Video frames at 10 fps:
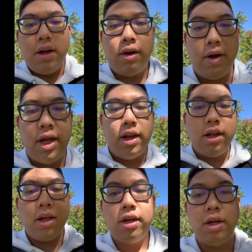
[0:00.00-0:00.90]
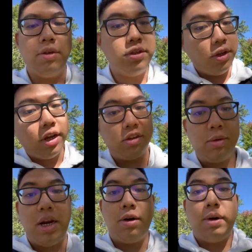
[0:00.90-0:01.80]
All right, I'll see you guys
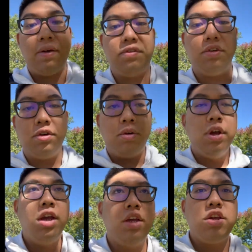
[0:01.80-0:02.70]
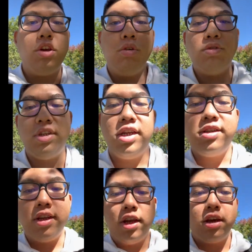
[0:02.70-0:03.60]
when I arrive to
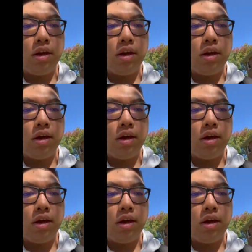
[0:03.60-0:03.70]
QCC.